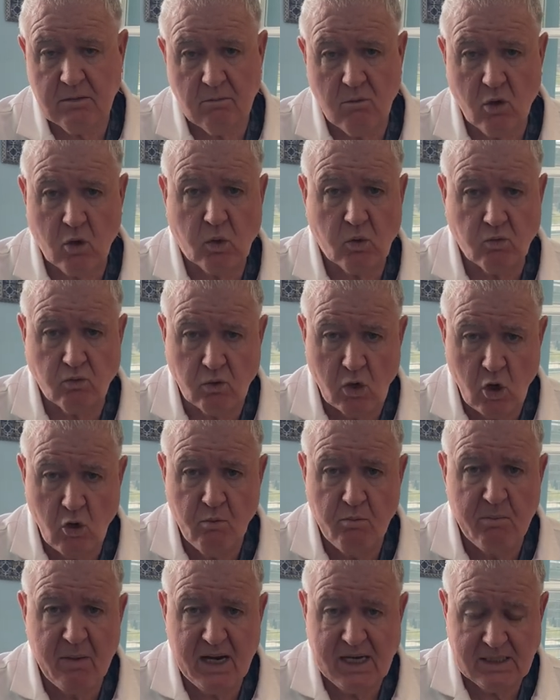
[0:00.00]
more
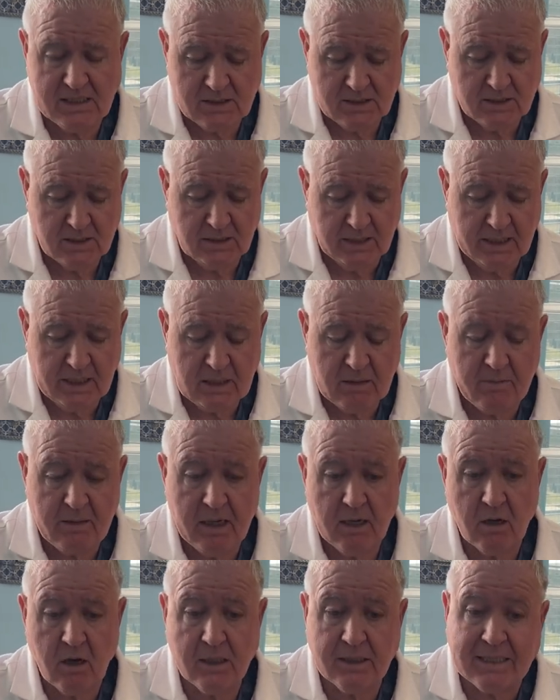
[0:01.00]
robust
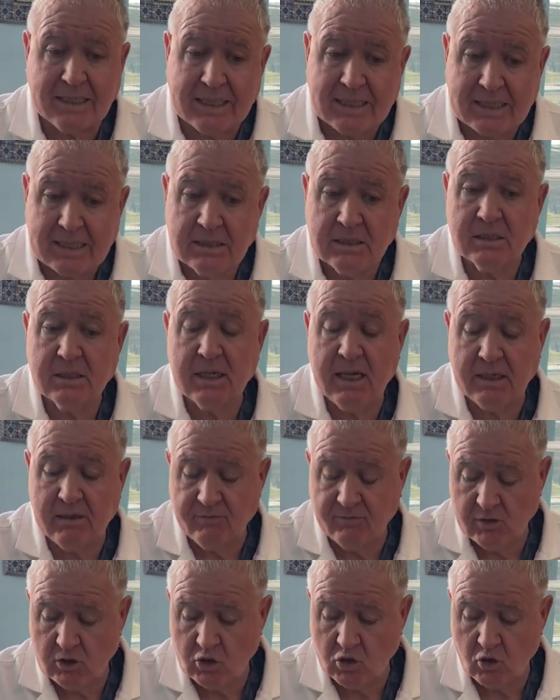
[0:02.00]
ligament on the inside
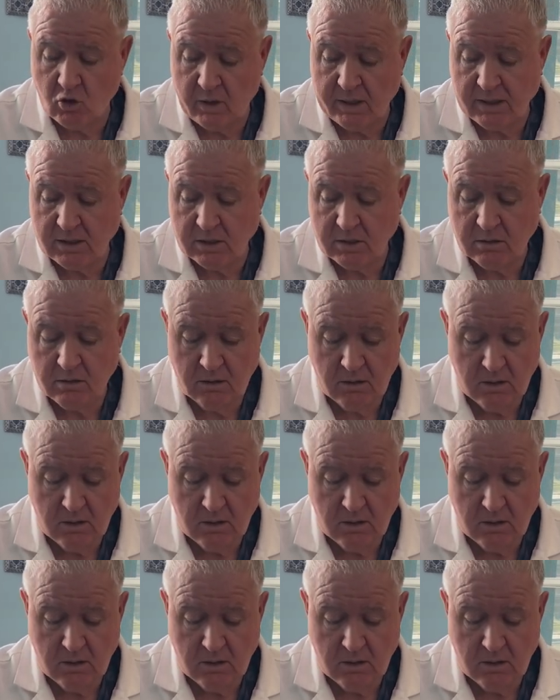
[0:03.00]
of the joint.